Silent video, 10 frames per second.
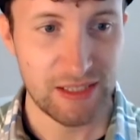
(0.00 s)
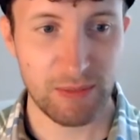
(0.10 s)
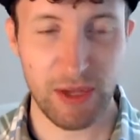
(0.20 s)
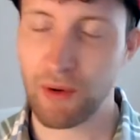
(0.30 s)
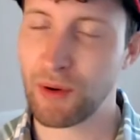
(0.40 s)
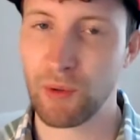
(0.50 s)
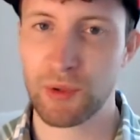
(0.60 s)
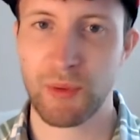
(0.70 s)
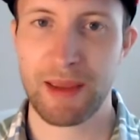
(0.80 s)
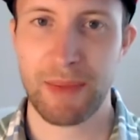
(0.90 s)
We're going all
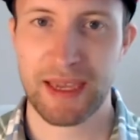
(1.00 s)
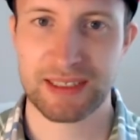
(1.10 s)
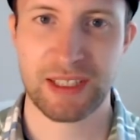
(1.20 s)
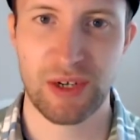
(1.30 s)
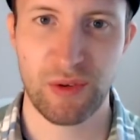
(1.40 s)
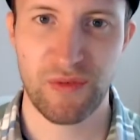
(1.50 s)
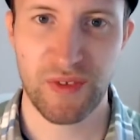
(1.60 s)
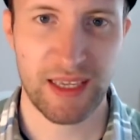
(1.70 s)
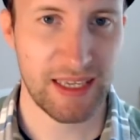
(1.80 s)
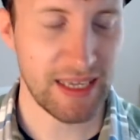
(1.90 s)
the way back to
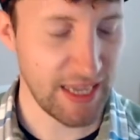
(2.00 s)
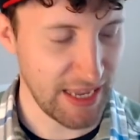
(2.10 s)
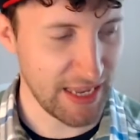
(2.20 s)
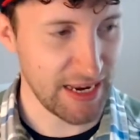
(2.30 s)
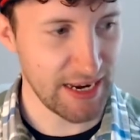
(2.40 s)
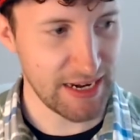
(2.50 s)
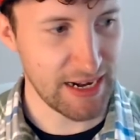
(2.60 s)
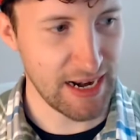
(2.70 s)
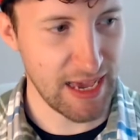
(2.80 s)
Luffy in